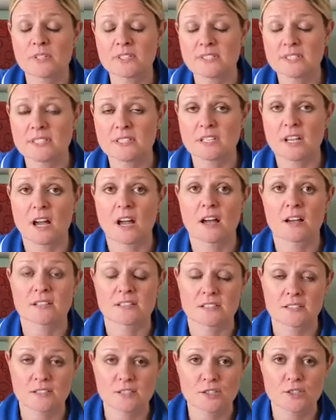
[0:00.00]
and
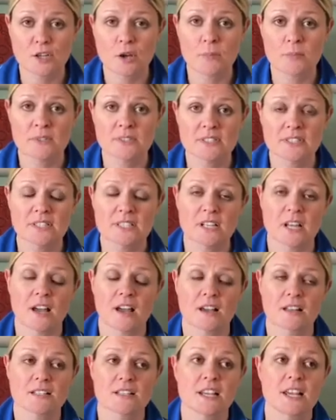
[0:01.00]
start and stop and
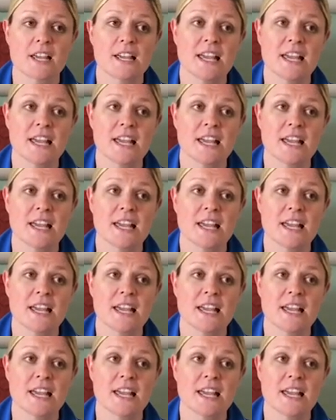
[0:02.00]
start,